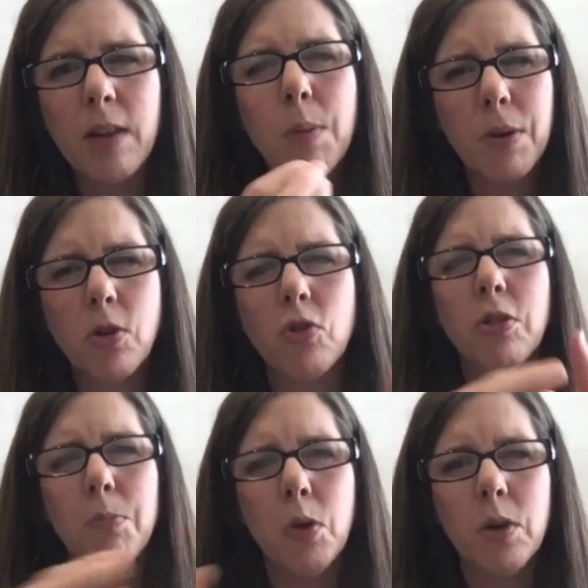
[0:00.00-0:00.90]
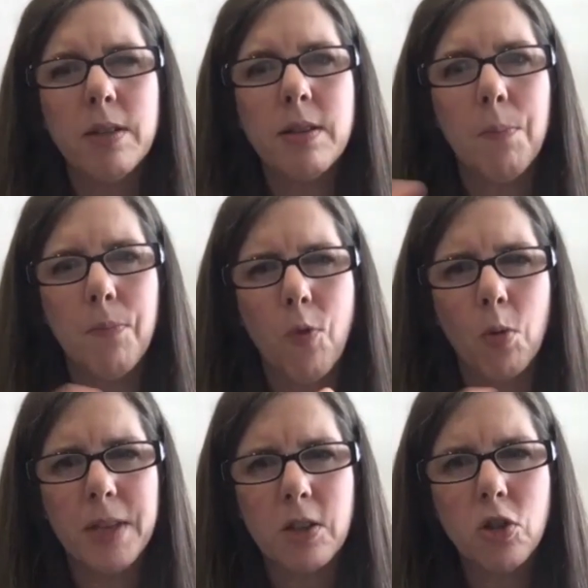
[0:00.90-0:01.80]
Remember I told you the mucus
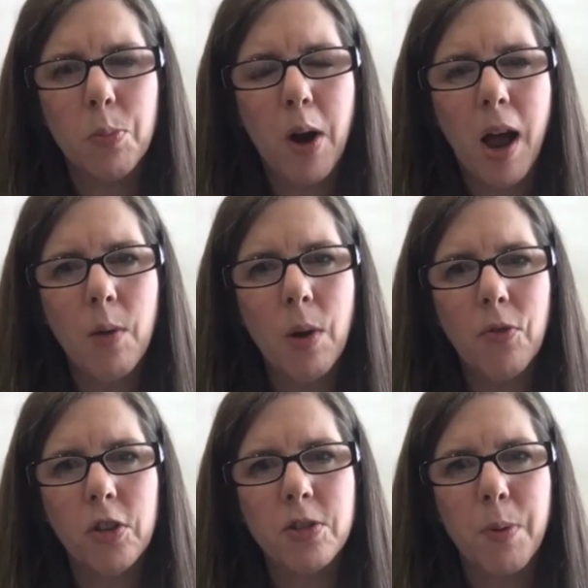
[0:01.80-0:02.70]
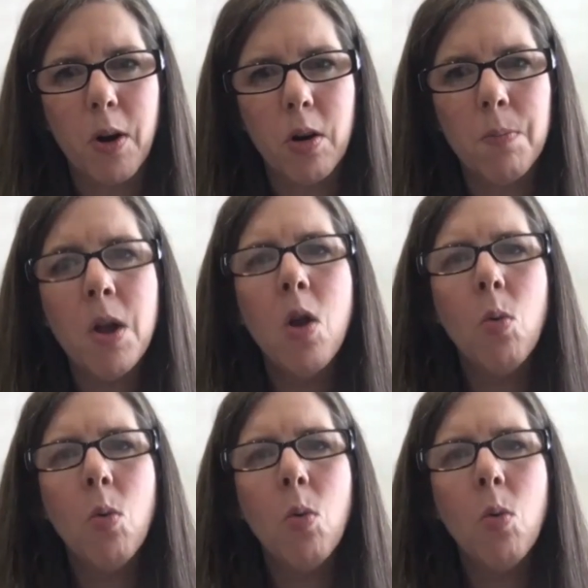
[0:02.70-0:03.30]
forms that superhighway for the sperm.